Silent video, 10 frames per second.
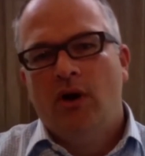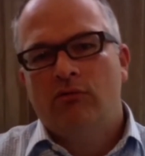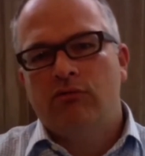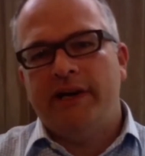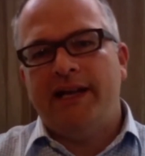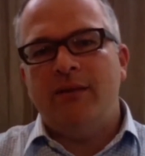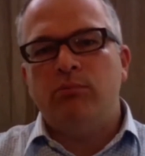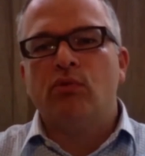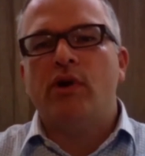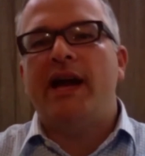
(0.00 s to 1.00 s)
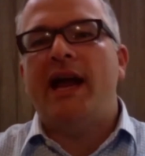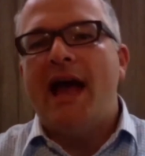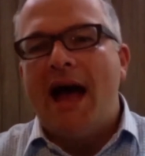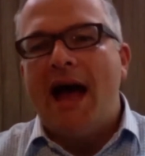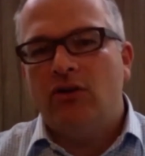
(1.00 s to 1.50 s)
really bring
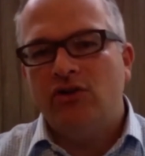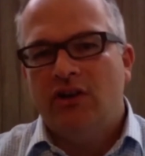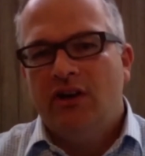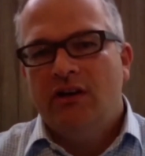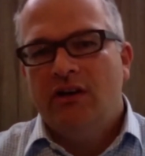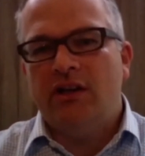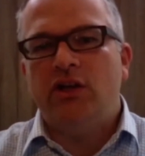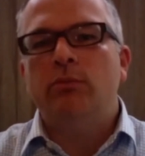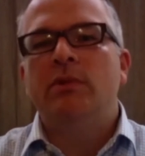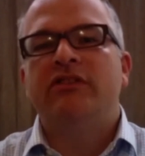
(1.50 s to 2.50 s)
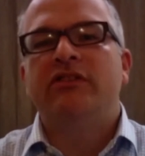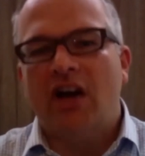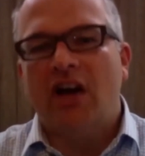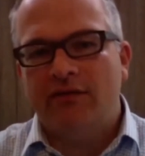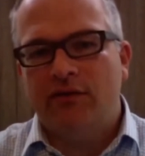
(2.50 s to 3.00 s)
out the human
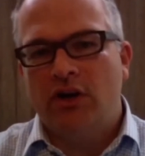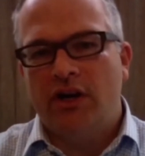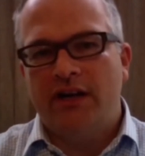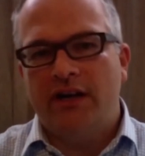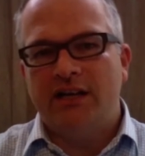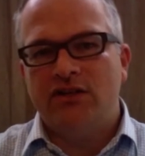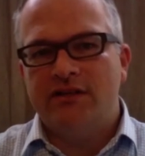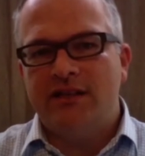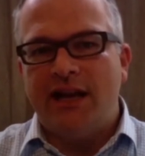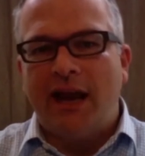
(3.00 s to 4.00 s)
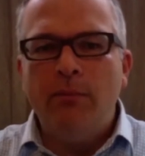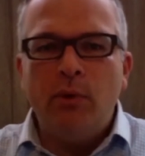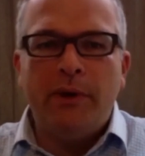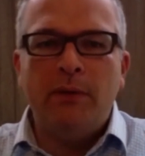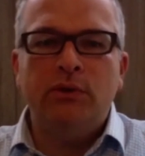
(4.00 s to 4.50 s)
side of organizations, enable
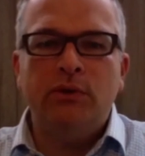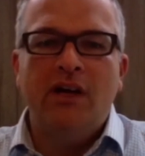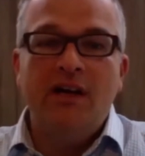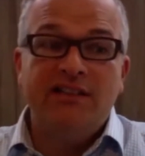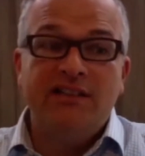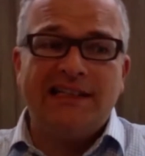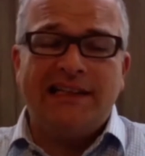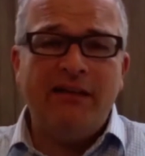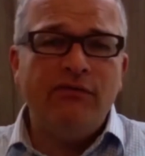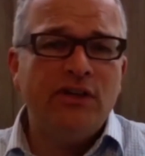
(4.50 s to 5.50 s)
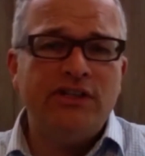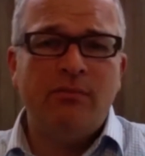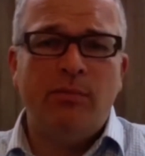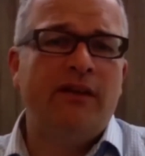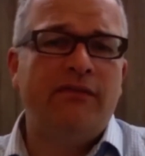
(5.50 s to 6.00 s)
people to leverage the
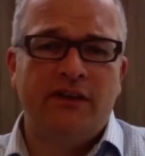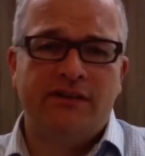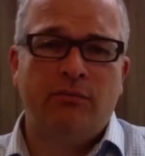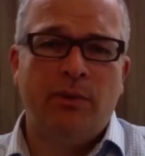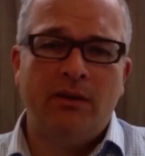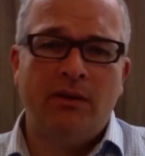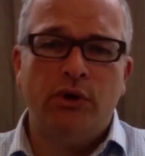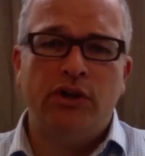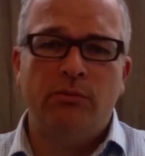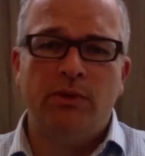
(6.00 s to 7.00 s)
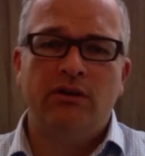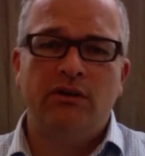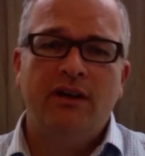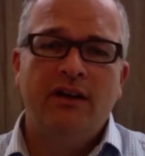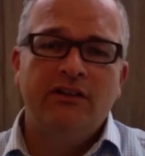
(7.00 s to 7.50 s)
benefits of being more human.
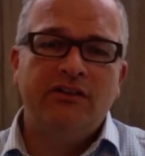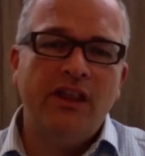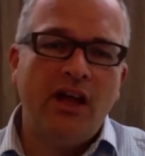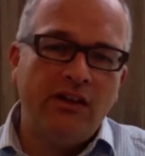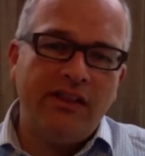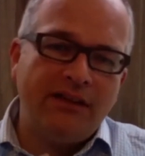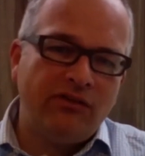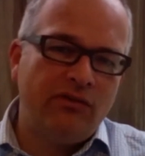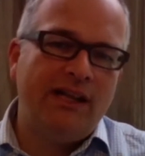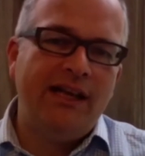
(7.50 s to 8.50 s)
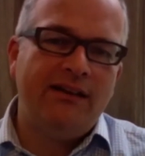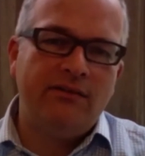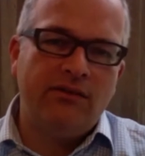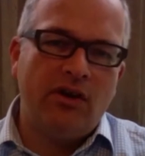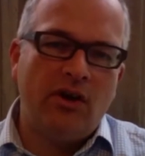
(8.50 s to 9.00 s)
So that's
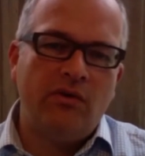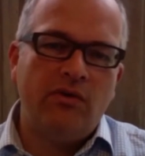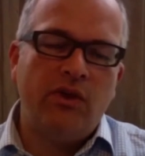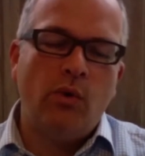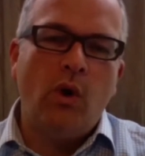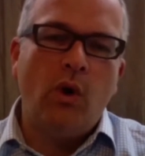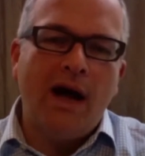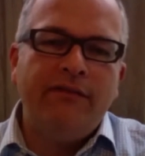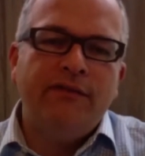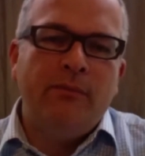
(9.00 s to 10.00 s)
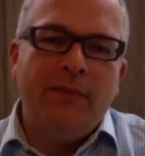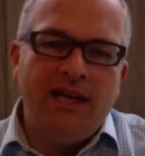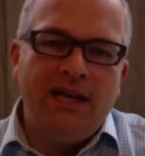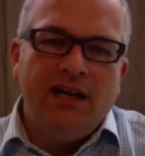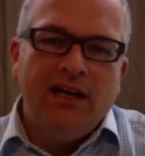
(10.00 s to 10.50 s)
really the why for
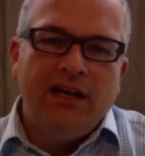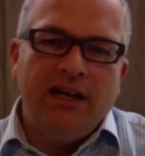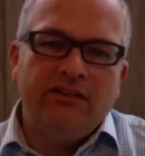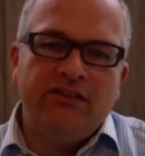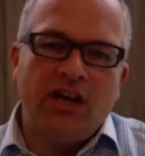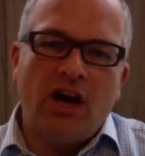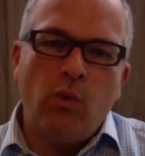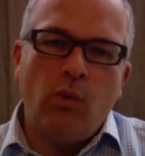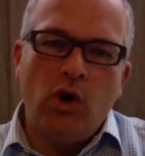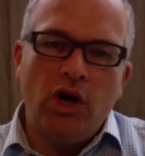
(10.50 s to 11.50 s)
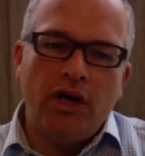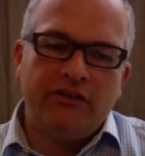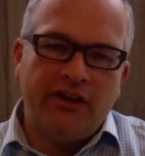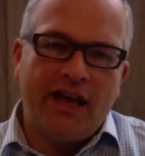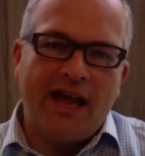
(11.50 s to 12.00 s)
me, is that I work
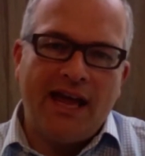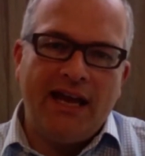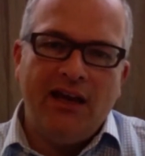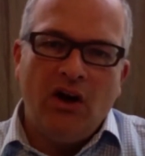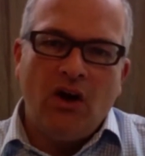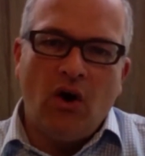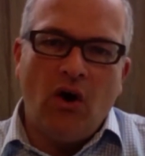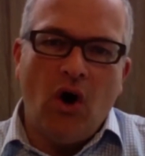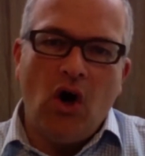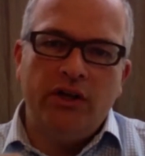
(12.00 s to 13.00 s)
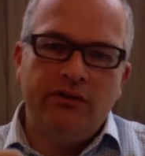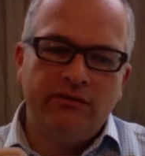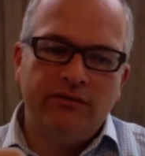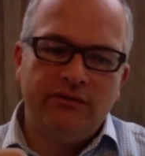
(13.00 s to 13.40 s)
today on